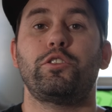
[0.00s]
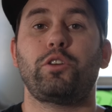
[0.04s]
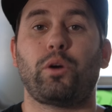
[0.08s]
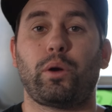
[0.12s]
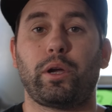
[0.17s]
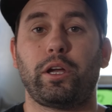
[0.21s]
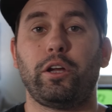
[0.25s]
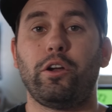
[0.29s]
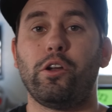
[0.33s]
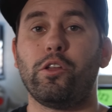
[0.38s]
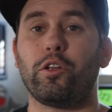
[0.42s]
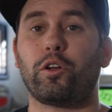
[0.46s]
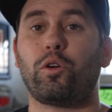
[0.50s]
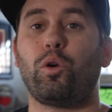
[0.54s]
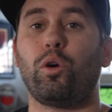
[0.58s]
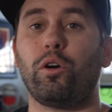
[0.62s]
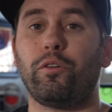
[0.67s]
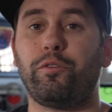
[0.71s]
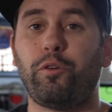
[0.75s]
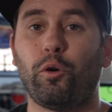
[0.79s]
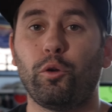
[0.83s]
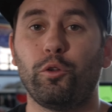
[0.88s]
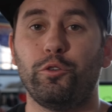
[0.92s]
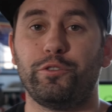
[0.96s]
So here are the core
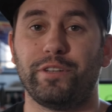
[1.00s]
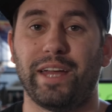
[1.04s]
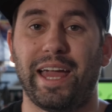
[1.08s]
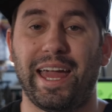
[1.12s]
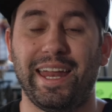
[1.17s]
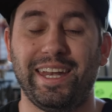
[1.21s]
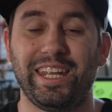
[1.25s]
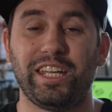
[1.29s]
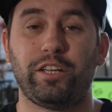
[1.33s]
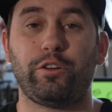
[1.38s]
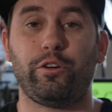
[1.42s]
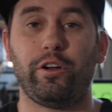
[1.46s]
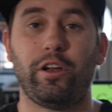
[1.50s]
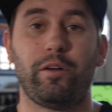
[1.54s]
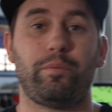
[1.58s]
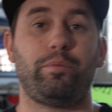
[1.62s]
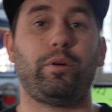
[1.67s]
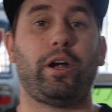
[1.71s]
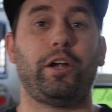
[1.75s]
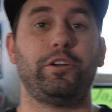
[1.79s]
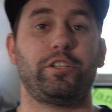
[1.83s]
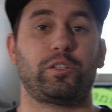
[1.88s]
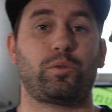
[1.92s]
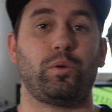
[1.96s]
folders that any creative
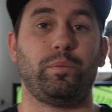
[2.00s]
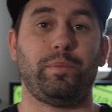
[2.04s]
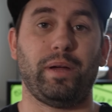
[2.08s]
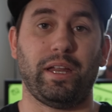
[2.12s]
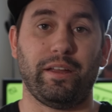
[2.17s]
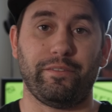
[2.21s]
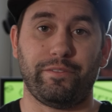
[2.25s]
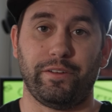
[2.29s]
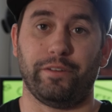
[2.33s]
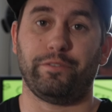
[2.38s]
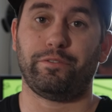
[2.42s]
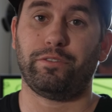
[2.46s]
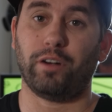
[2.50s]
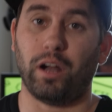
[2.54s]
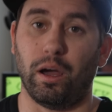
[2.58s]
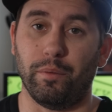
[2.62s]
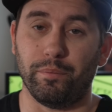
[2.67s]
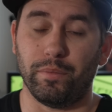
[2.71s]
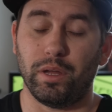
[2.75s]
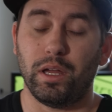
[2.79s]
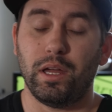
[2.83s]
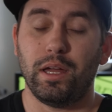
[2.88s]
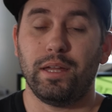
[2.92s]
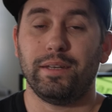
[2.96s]
project would benefit
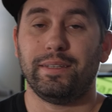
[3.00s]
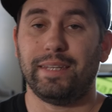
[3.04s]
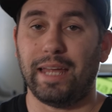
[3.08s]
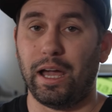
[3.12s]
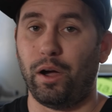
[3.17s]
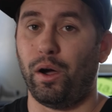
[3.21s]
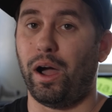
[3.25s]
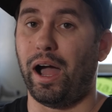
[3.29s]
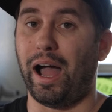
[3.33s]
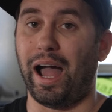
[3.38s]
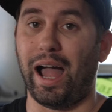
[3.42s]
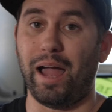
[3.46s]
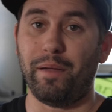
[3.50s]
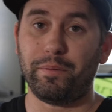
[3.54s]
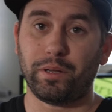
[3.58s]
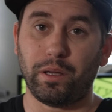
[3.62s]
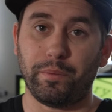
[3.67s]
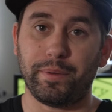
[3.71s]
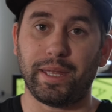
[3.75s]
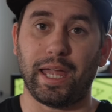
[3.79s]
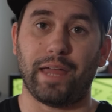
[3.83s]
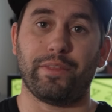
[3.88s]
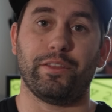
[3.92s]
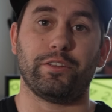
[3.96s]
from. Now, I'm
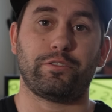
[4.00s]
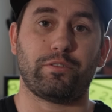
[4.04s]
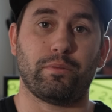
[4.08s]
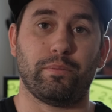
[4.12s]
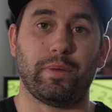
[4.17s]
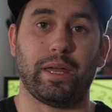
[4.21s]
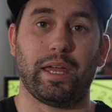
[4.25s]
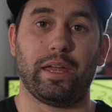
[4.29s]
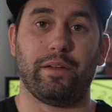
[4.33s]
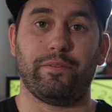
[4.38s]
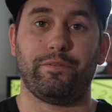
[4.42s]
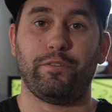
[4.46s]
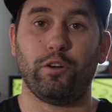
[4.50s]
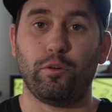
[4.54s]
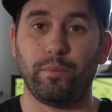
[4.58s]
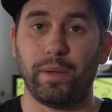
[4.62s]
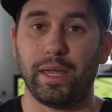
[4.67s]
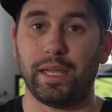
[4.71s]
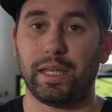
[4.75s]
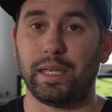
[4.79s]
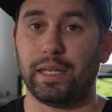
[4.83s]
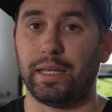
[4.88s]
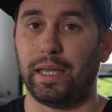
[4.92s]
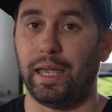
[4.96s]
coming at this from a
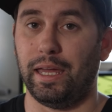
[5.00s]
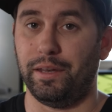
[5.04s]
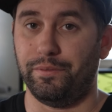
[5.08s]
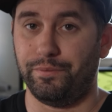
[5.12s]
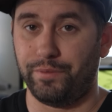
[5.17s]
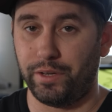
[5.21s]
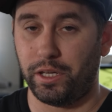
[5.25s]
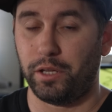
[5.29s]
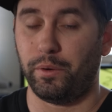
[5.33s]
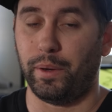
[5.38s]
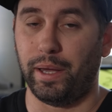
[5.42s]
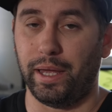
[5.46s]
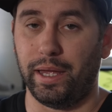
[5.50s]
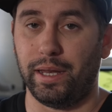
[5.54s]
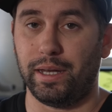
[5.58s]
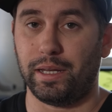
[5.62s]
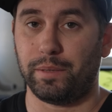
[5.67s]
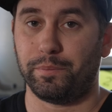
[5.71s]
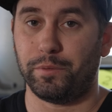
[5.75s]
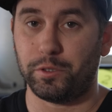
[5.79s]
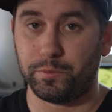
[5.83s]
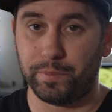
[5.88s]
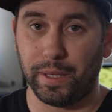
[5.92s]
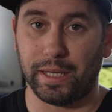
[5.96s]
filmmaking and video
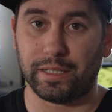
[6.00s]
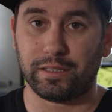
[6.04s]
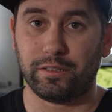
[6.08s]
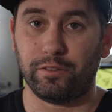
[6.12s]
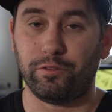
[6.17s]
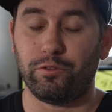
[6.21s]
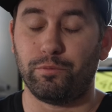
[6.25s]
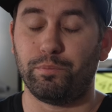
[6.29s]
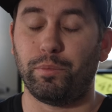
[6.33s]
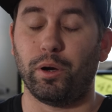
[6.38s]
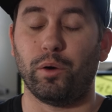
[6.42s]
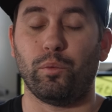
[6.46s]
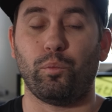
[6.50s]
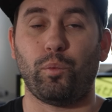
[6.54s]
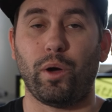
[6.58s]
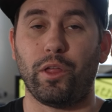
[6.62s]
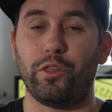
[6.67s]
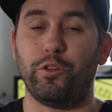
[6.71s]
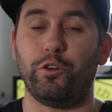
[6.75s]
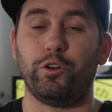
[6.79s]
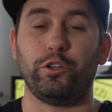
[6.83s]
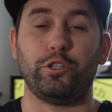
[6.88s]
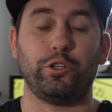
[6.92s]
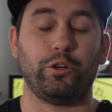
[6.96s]
editing perspective, but
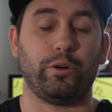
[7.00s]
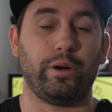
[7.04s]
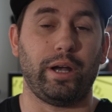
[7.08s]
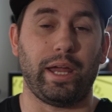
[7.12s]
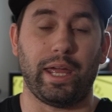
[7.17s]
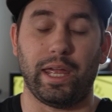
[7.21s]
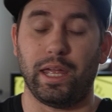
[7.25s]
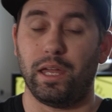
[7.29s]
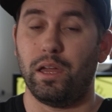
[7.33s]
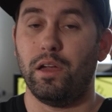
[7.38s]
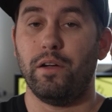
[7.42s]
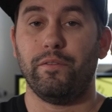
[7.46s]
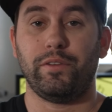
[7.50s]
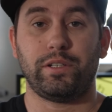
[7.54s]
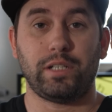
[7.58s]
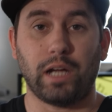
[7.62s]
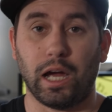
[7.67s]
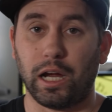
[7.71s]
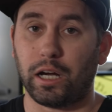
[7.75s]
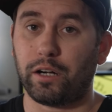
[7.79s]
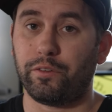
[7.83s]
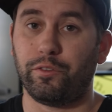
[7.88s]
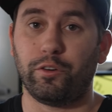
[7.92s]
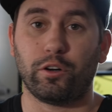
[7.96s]
whether you're a
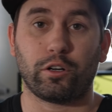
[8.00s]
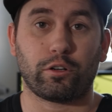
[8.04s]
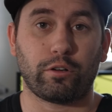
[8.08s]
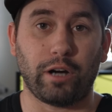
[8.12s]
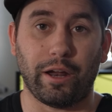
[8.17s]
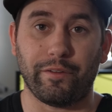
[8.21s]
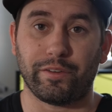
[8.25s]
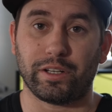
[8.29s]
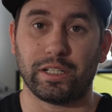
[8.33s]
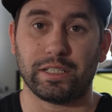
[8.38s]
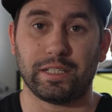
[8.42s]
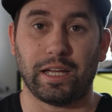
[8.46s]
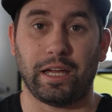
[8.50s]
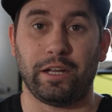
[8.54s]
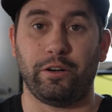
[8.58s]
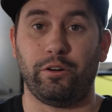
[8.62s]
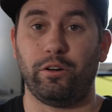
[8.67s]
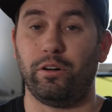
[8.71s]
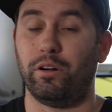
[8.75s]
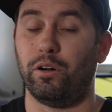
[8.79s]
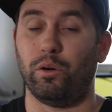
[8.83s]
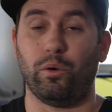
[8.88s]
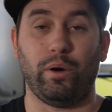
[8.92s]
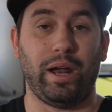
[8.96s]
photographer, or graphic
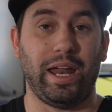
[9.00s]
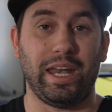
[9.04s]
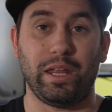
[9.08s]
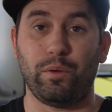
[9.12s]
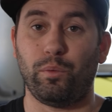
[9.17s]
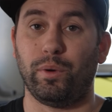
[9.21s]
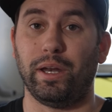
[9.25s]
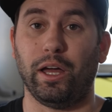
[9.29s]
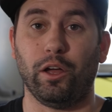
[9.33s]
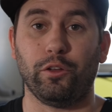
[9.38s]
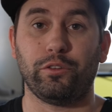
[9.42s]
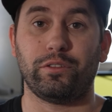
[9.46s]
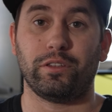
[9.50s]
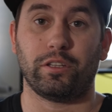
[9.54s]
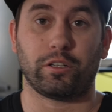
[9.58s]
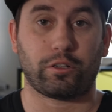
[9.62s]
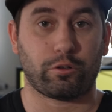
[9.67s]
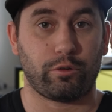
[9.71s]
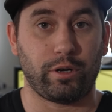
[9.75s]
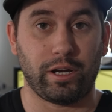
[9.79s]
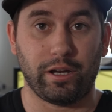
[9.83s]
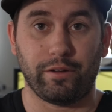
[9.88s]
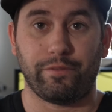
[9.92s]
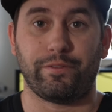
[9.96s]
designer, or anyone else in the
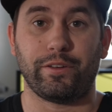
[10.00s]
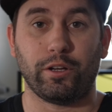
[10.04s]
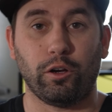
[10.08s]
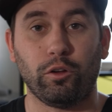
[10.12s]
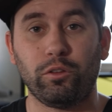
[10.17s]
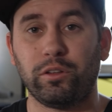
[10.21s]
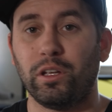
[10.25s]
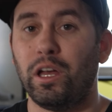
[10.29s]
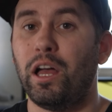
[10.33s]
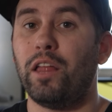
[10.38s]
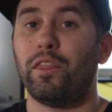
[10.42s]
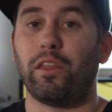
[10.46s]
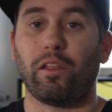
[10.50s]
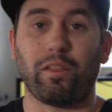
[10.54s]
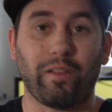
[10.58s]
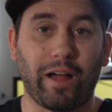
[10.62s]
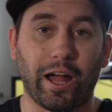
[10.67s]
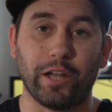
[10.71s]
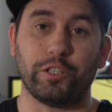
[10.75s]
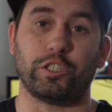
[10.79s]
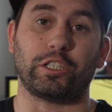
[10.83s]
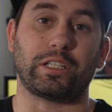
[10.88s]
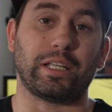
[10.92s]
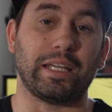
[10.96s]
creative field, the
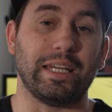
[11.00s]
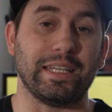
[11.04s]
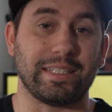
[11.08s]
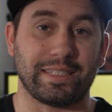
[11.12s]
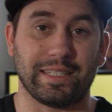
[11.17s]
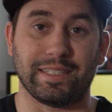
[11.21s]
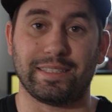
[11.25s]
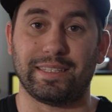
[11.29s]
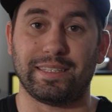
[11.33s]
logic is the